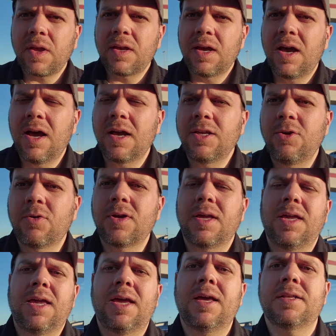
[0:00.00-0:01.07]
You
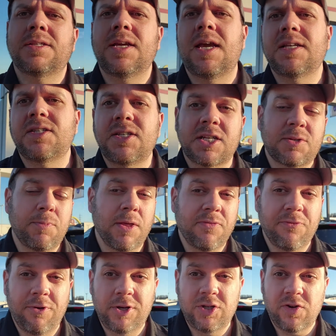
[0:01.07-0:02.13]
can get a 6-month
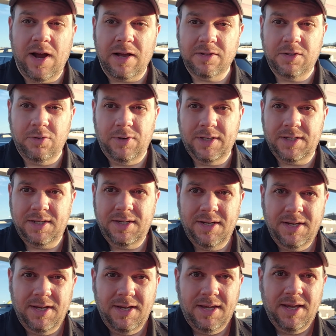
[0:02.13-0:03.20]
free trial to it
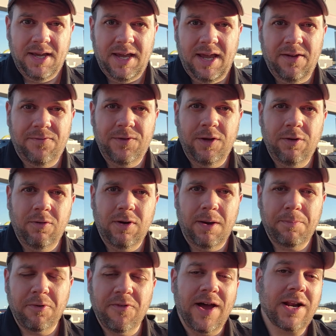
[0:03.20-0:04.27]
if you
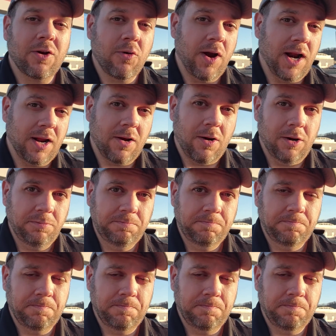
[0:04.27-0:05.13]
provide a credit card.